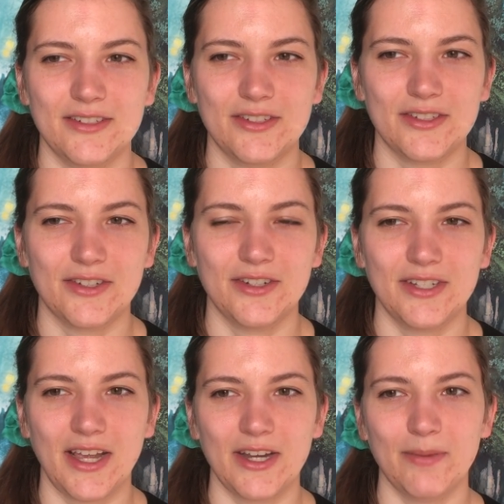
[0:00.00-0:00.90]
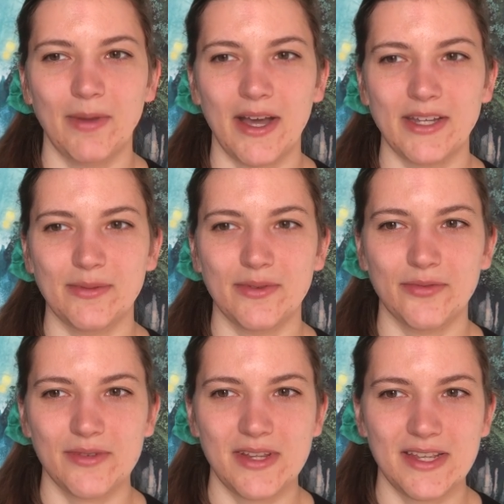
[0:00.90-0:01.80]
just her entire body would
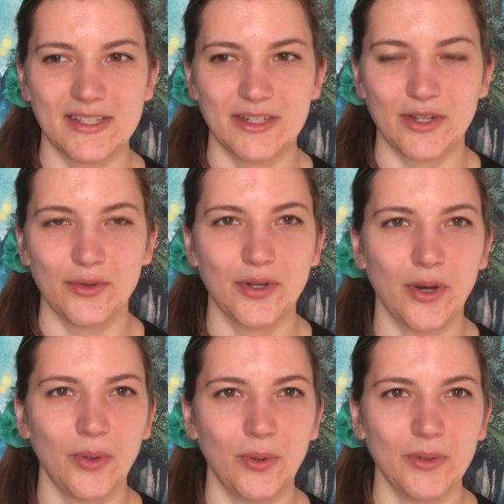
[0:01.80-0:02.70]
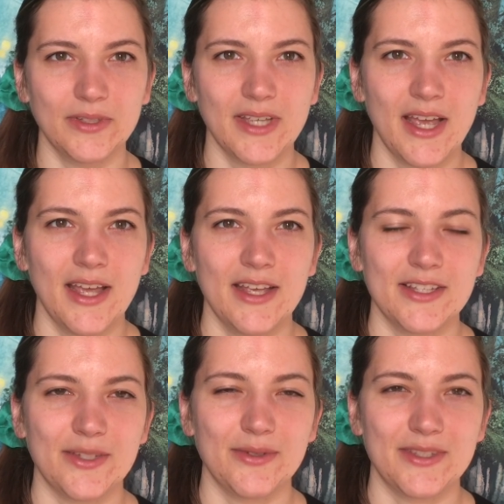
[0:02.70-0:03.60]
freeze and go cold.
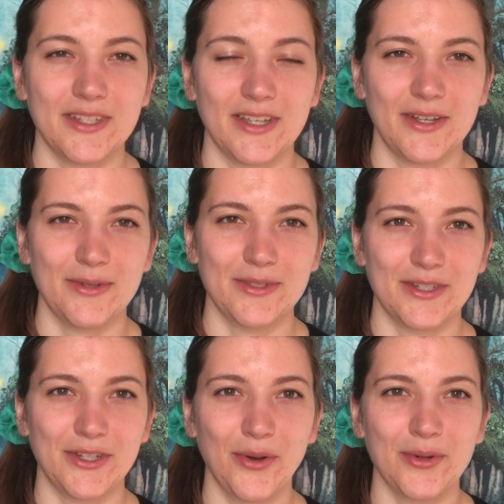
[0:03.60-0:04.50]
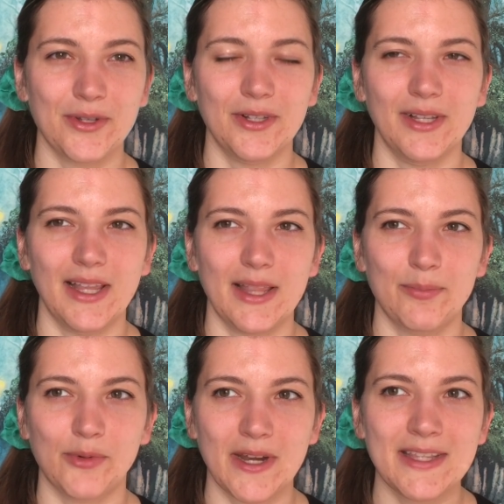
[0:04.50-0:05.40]
So it was a total
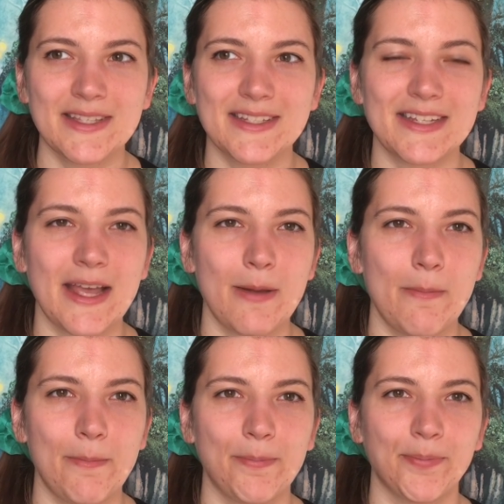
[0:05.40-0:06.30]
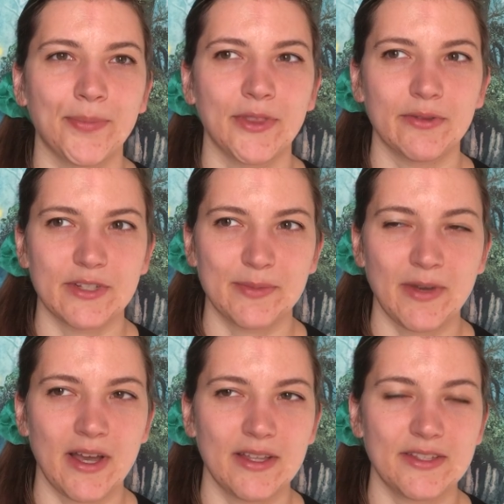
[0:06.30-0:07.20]
brainstem
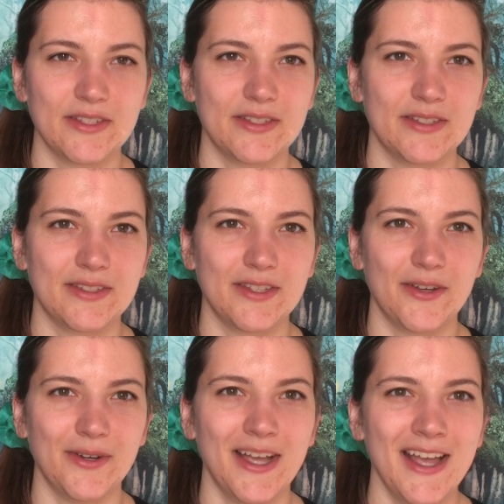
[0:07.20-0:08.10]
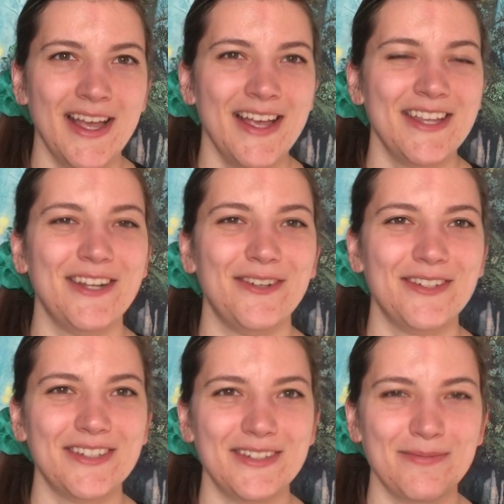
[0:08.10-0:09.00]
response. So, you know,
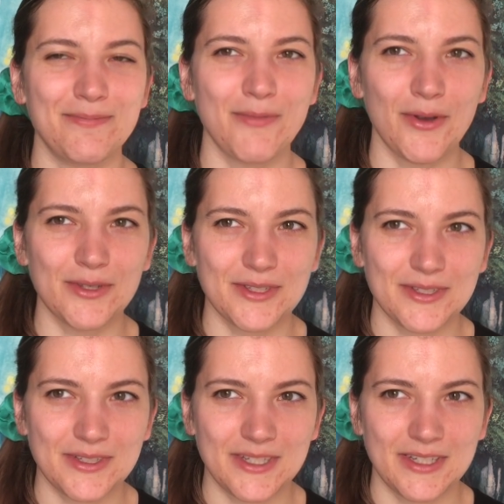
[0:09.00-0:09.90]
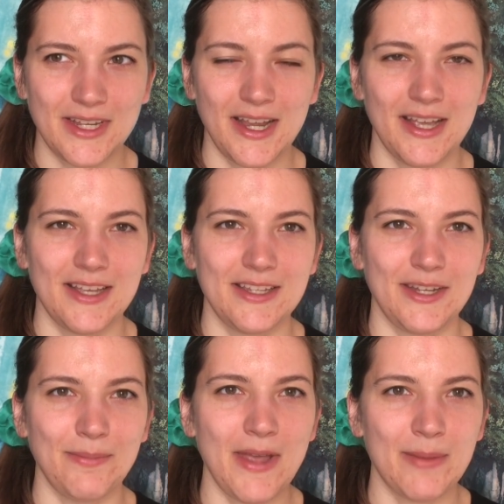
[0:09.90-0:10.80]
most
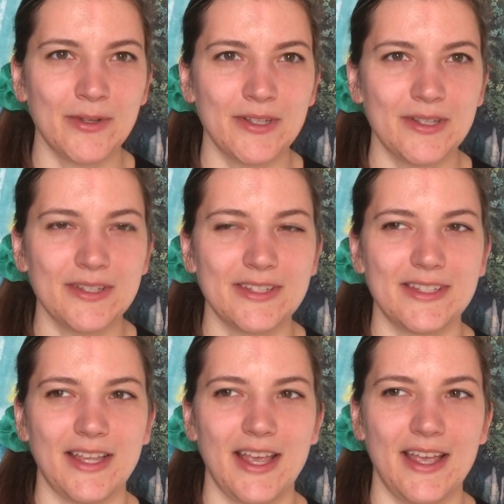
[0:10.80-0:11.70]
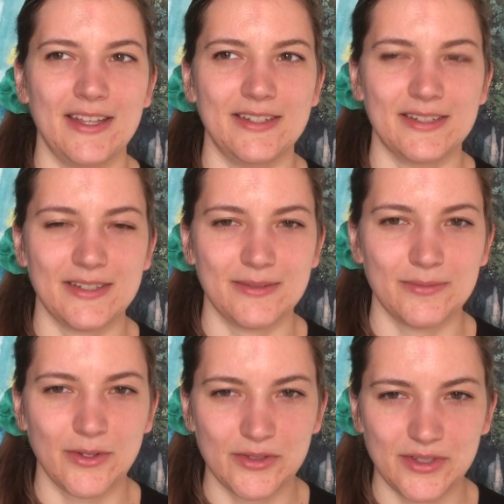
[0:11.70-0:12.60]
mammals and
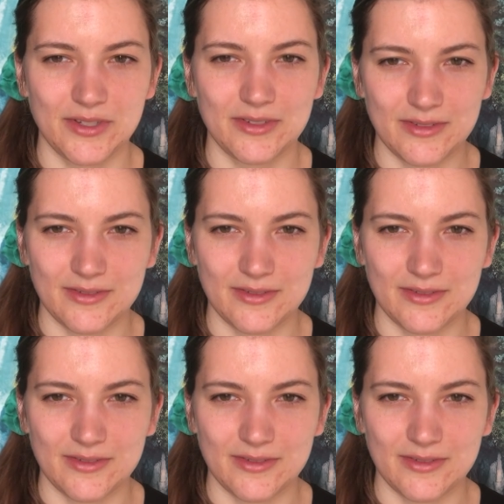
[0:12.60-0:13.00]
most